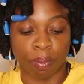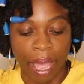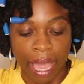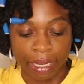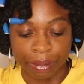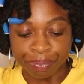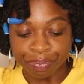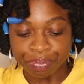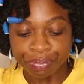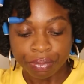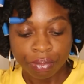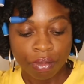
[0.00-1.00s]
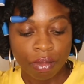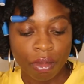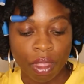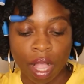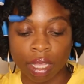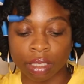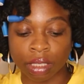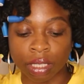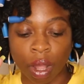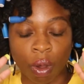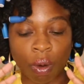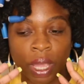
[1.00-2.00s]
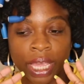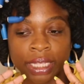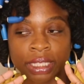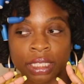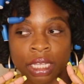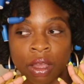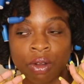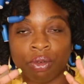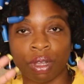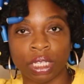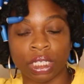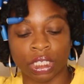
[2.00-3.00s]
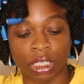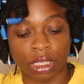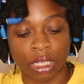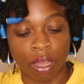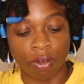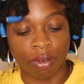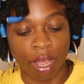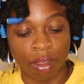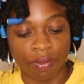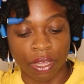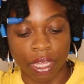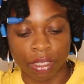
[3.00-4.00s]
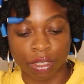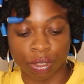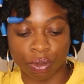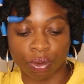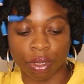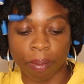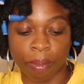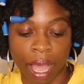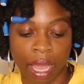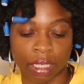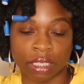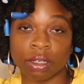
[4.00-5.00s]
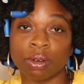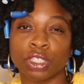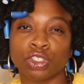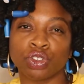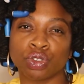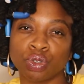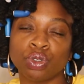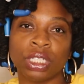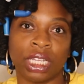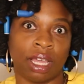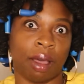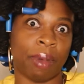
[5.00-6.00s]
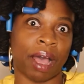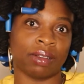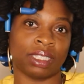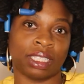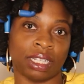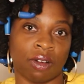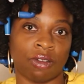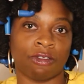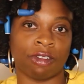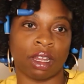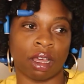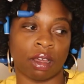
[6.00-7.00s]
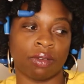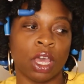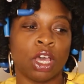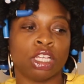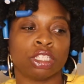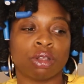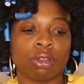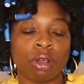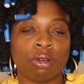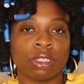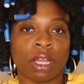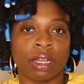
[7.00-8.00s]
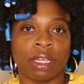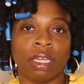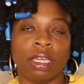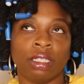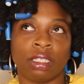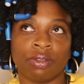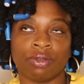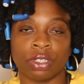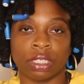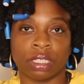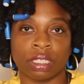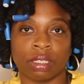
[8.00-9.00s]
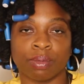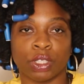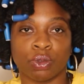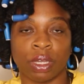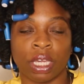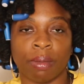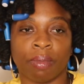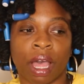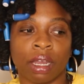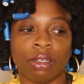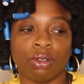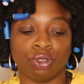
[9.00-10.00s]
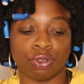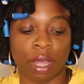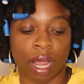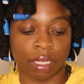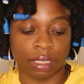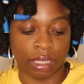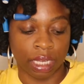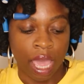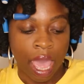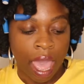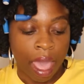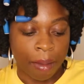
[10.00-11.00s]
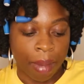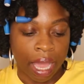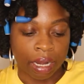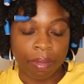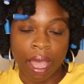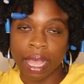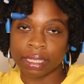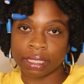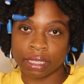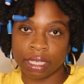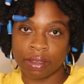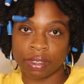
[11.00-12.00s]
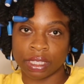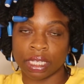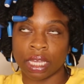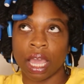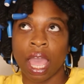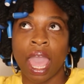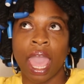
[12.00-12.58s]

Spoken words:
your body. So it's really just irrelevant to the body. So it's truly about self-love. So those are the key differences between body neutrality and body positivity.